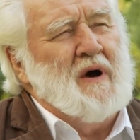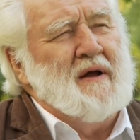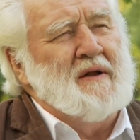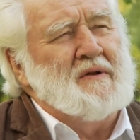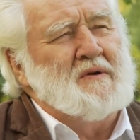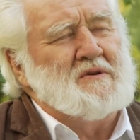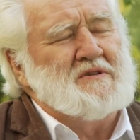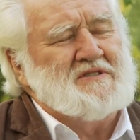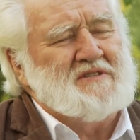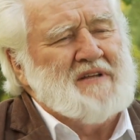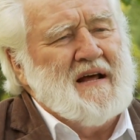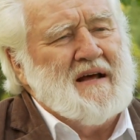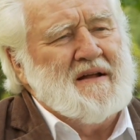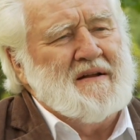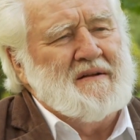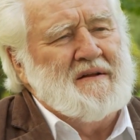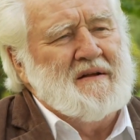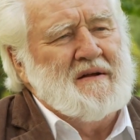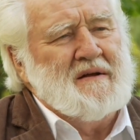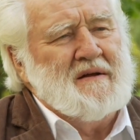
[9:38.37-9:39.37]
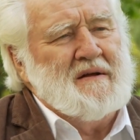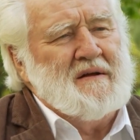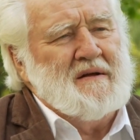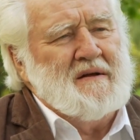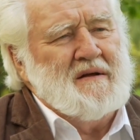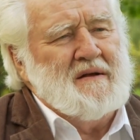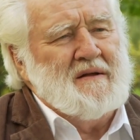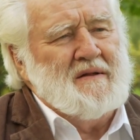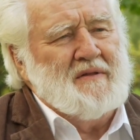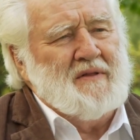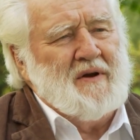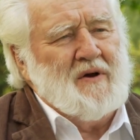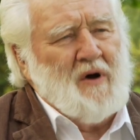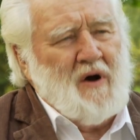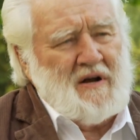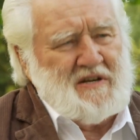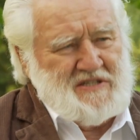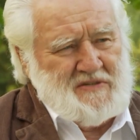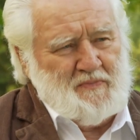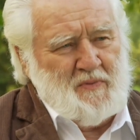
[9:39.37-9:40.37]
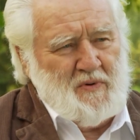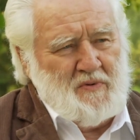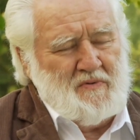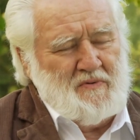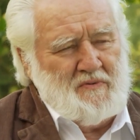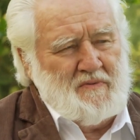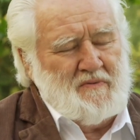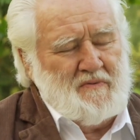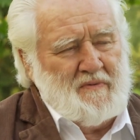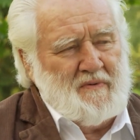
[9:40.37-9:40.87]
understand the gospel,